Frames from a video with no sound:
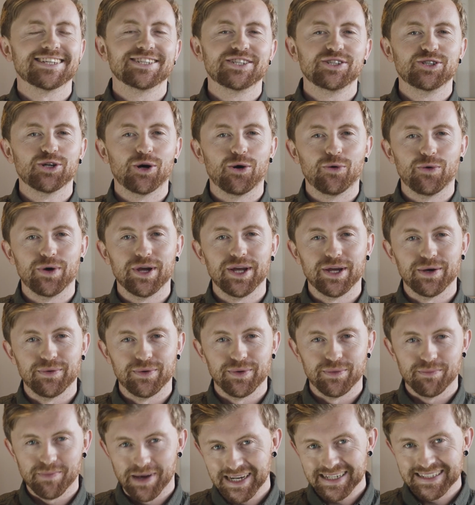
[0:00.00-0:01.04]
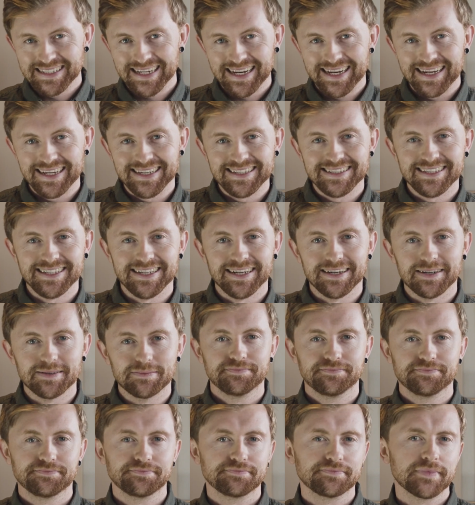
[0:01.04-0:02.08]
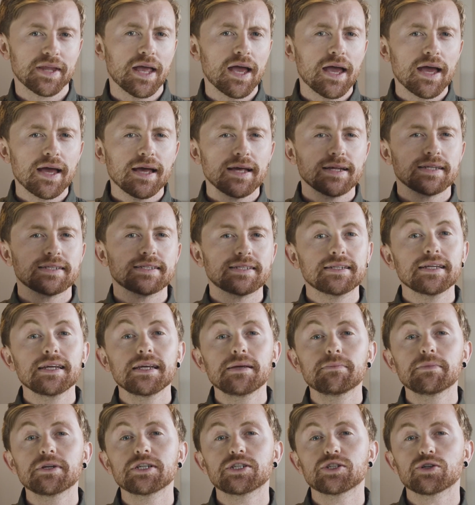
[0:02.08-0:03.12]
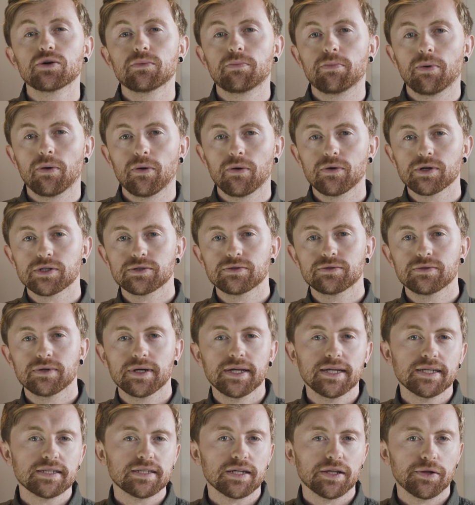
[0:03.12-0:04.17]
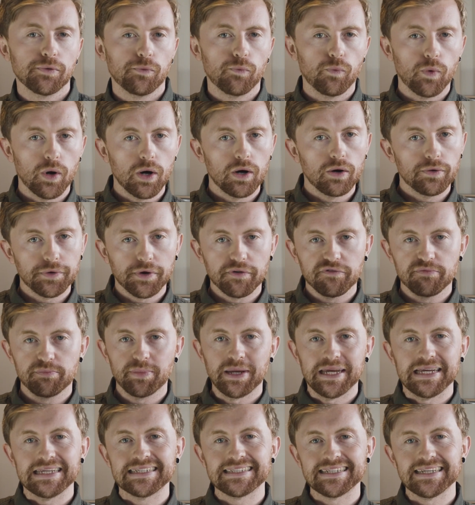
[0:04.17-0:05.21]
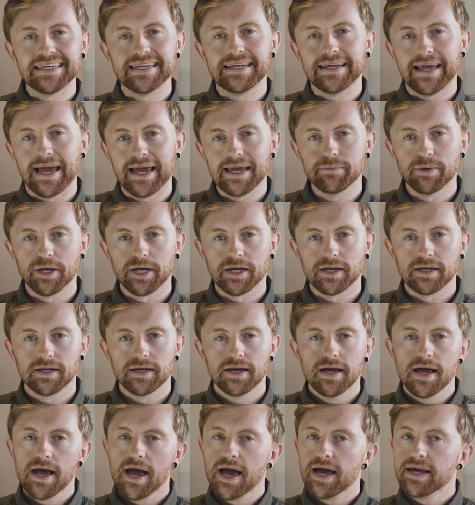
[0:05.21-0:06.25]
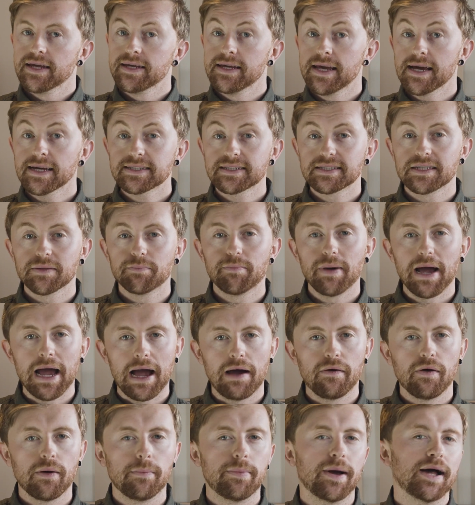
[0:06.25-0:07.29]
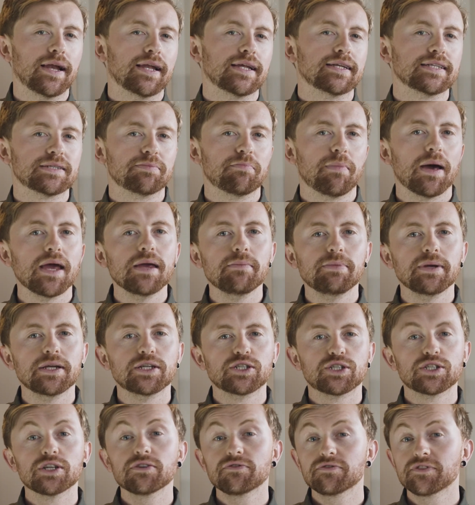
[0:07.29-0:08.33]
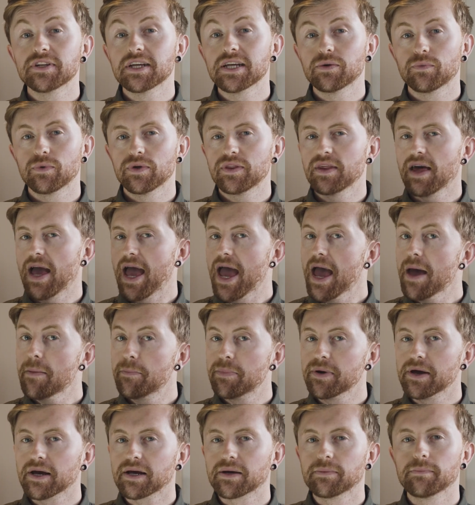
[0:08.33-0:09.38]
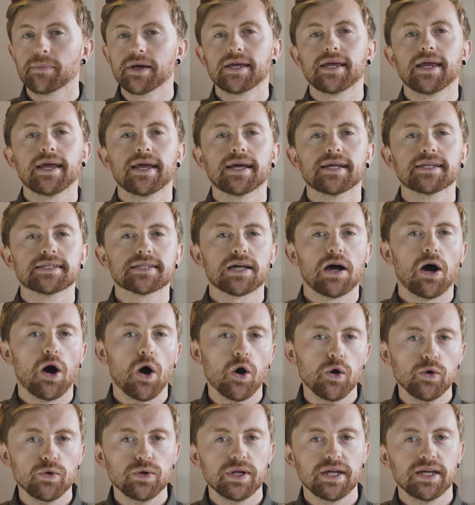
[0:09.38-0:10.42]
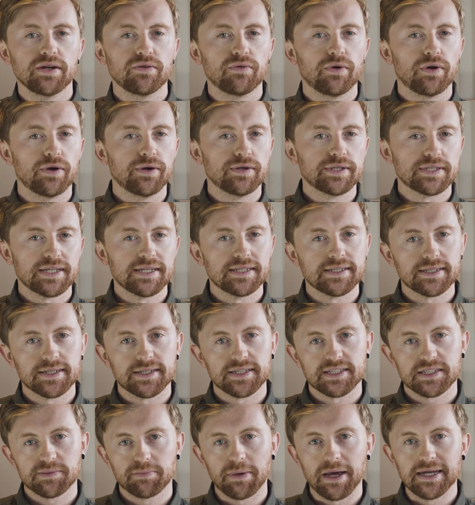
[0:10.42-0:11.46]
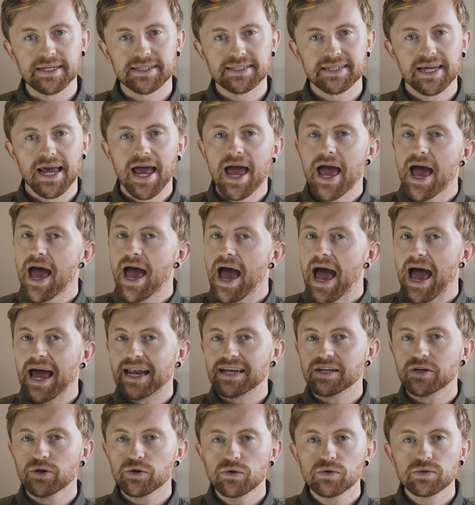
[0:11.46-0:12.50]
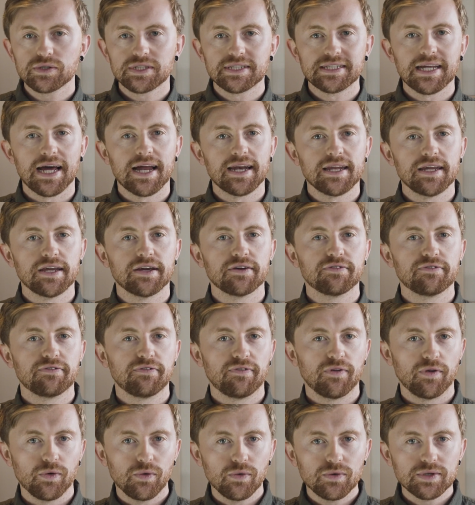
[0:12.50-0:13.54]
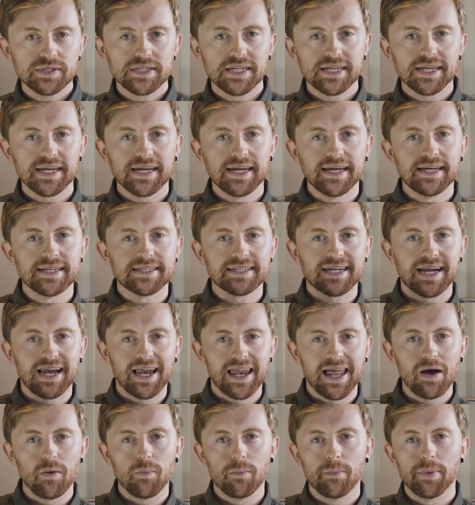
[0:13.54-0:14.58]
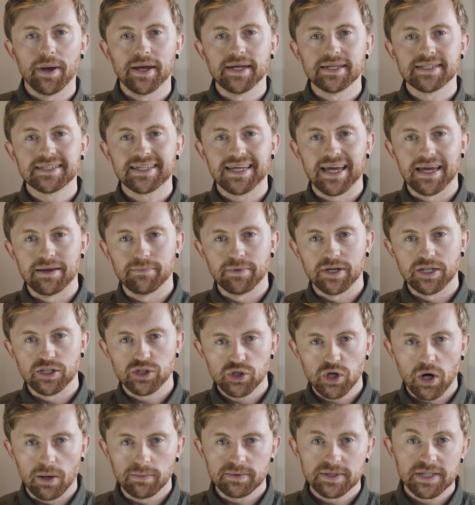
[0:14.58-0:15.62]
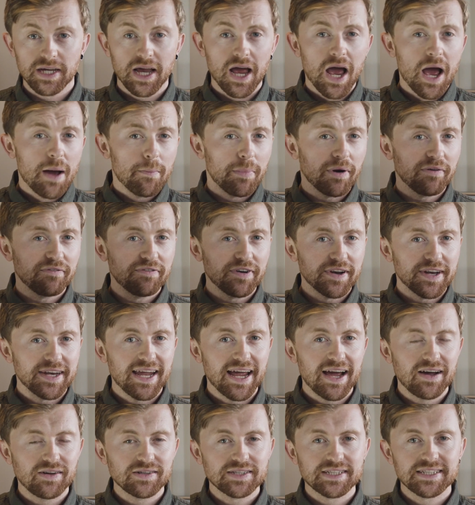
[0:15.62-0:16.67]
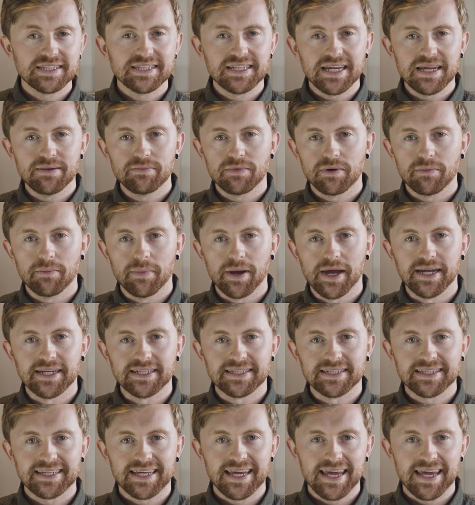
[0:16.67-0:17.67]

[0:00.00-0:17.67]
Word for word: it's Joel here with Make Tech Easier. Steam is your portal into the world of PC gaming. Yes, the power balance may be shifting with Epic making its own inroads into the space and Google Stadia flaunting its cloud-based gaming chops, but for now Steam remains